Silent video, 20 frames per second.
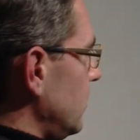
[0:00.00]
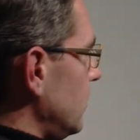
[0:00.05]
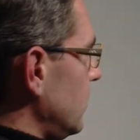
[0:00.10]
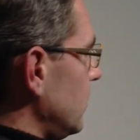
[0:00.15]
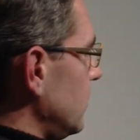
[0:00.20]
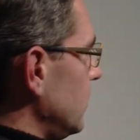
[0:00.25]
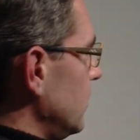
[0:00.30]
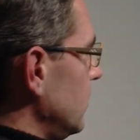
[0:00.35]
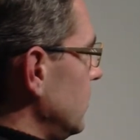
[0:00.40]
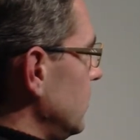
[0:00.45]

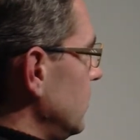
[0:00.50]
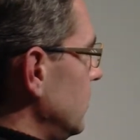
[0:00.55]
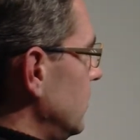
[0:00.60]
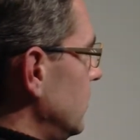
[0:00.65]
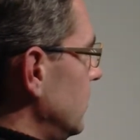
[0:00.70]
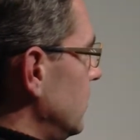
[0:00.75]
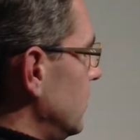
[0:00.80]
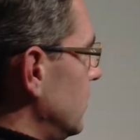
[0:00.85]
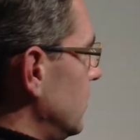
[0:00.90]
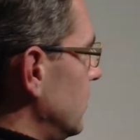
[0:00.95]

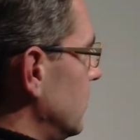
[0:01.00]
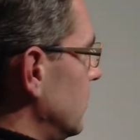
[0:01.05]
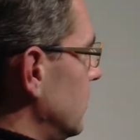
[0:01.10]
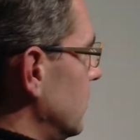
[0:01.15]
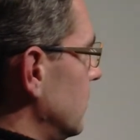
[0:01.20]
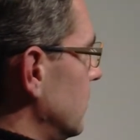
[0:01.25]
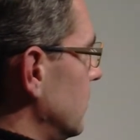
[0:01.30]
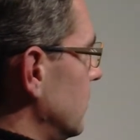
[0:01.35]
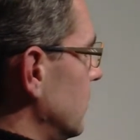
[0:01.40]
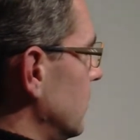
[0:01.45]

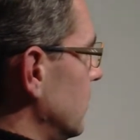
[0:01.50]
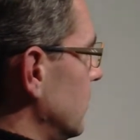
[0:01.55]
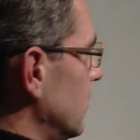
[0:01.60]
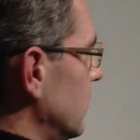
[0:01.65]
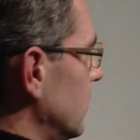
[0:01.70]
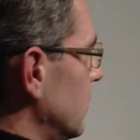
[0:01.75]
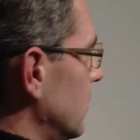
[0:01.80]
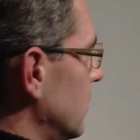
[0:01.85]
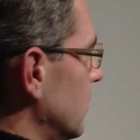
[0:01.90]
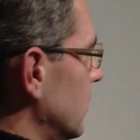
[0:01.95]

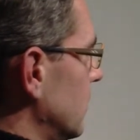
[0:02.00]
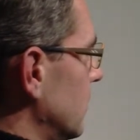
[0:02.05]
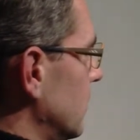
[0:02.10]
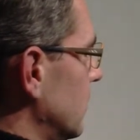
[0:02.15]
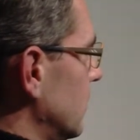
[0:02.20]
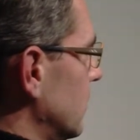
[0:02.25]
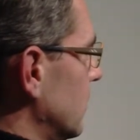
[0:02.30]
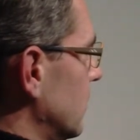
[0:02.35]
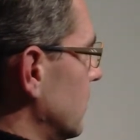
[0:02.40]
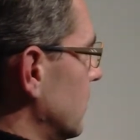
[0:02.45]

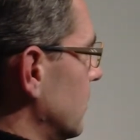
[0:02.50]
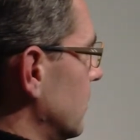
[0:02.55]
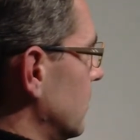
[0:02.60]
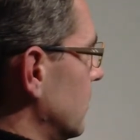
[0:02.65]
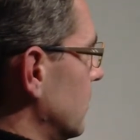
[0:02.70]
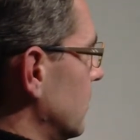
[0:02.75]
(not speaking)